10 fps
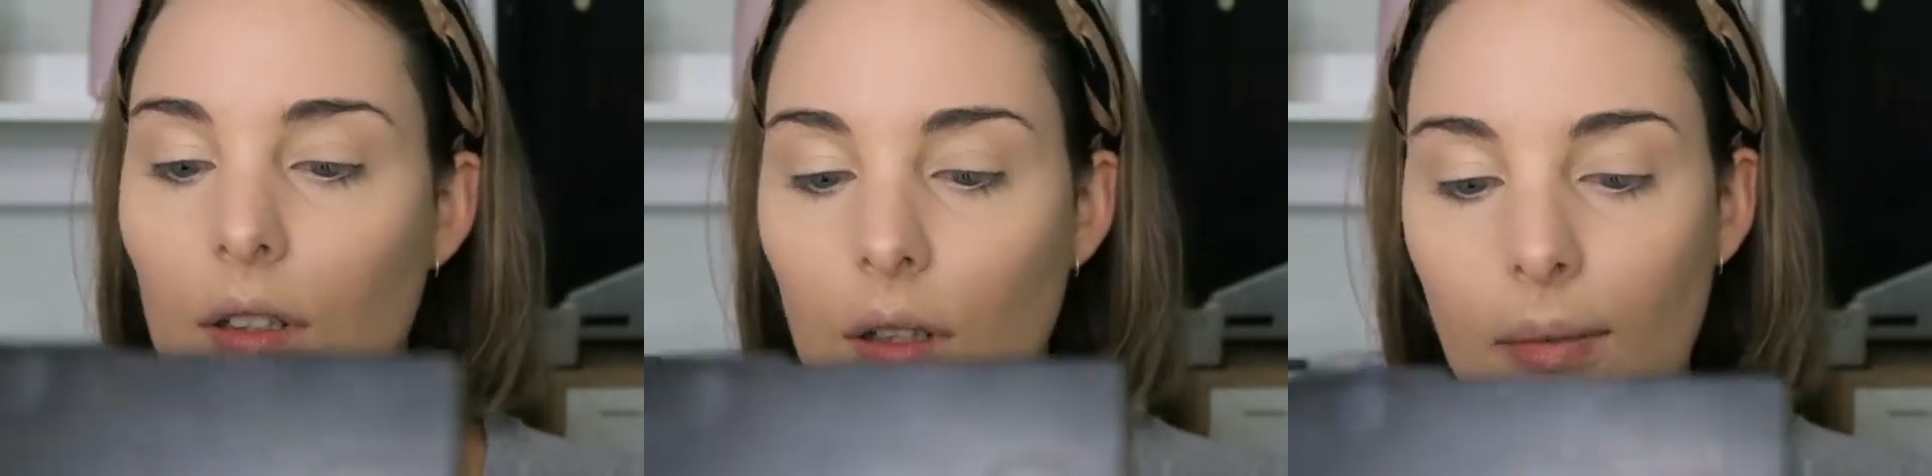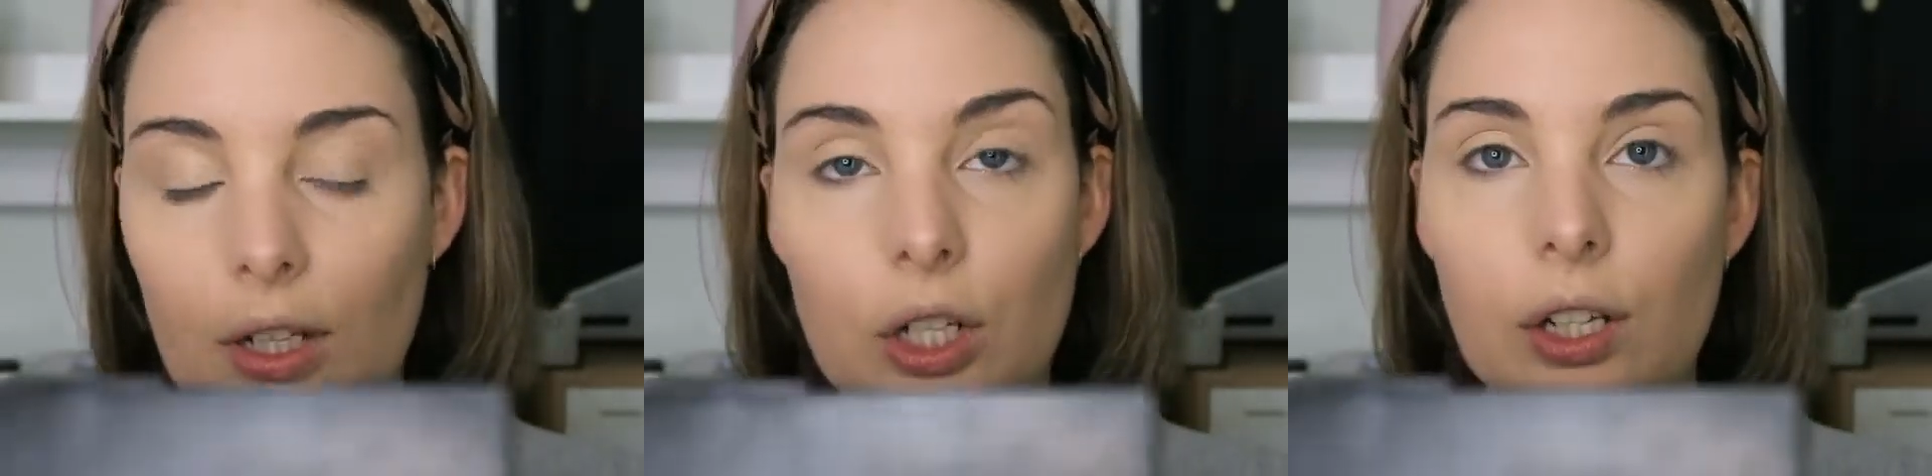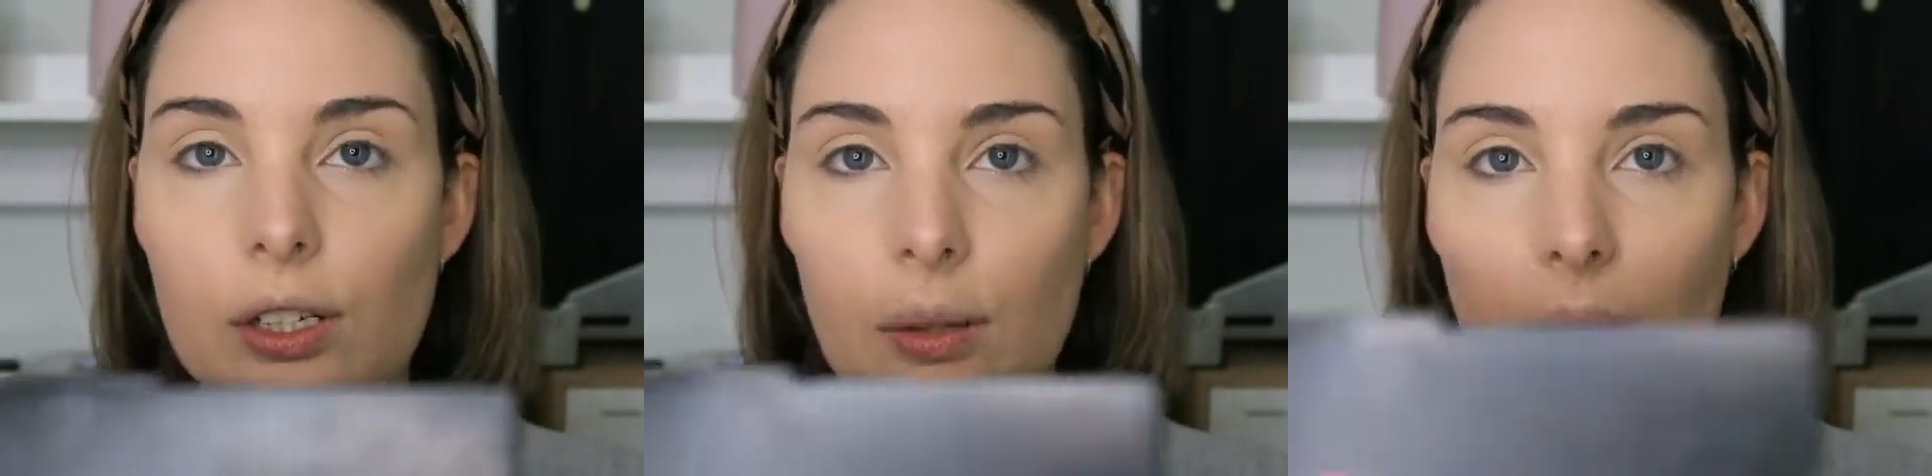I'm actually
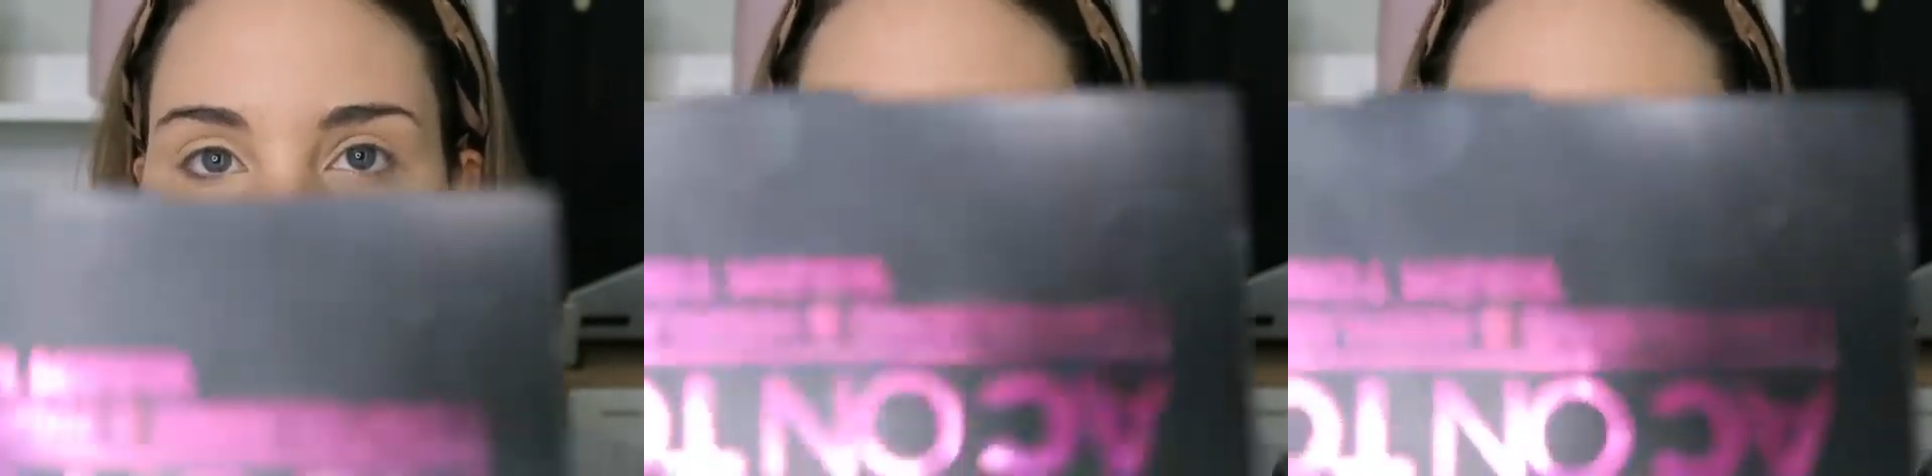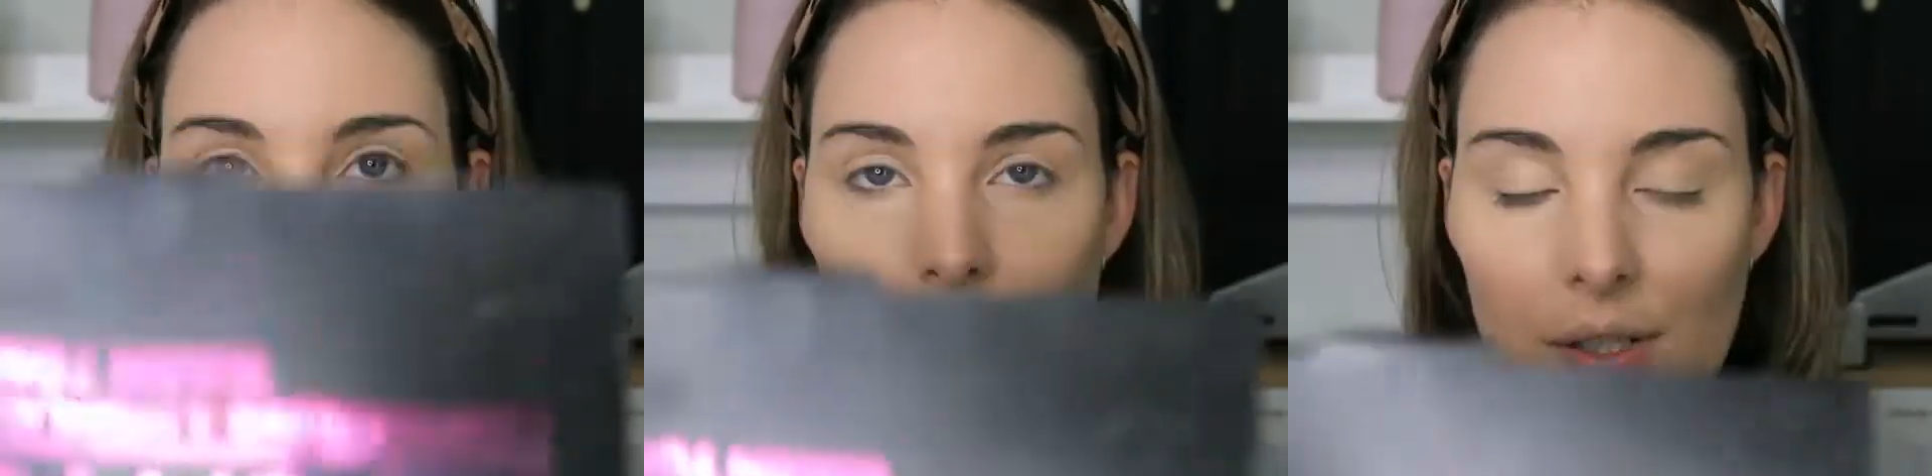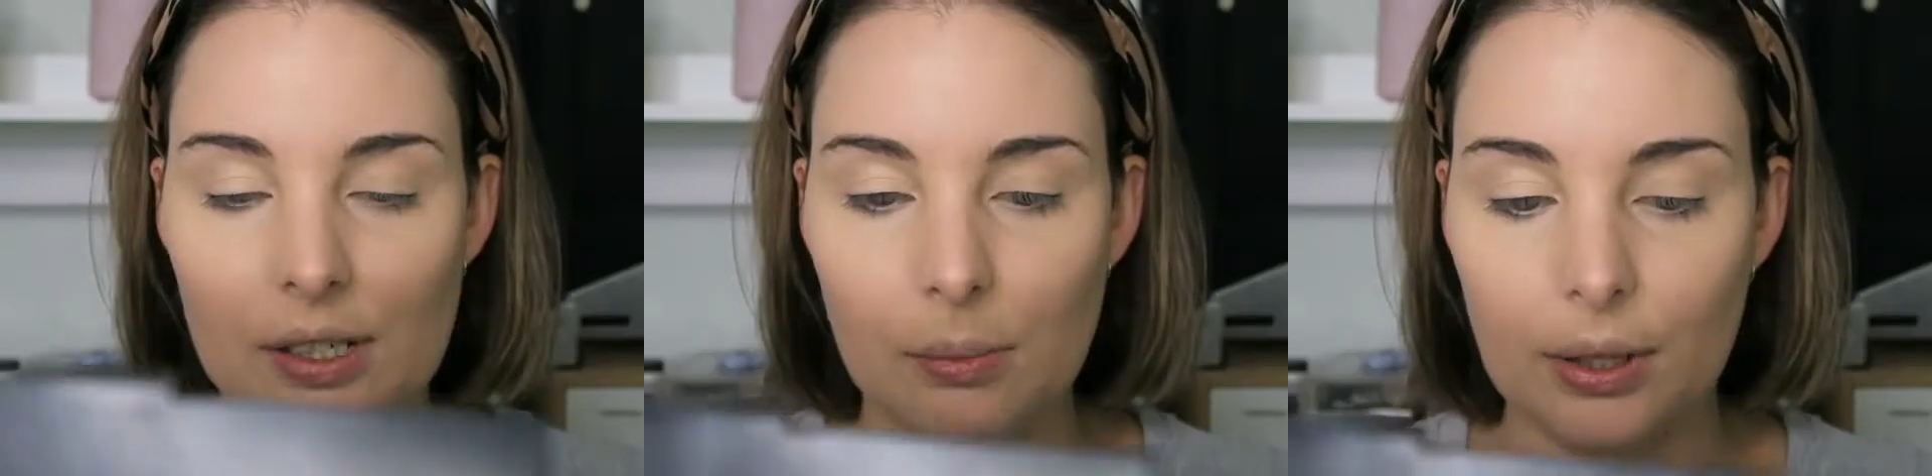using my contour
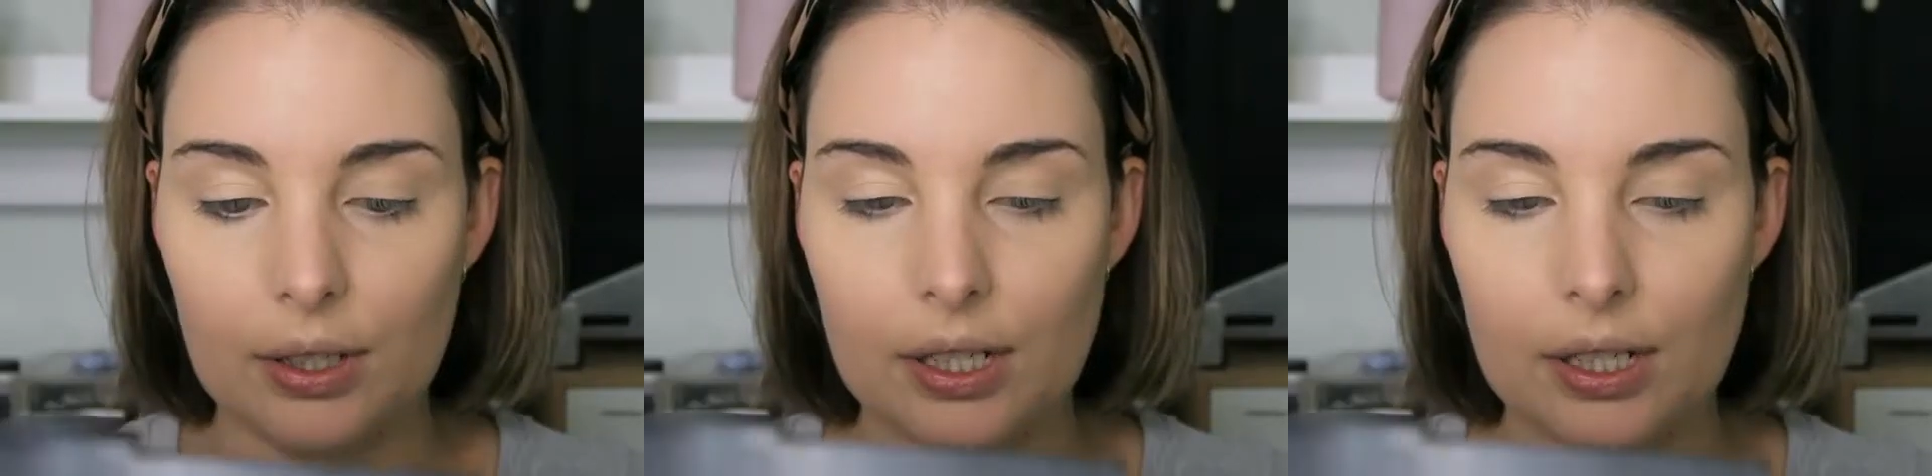as a mirror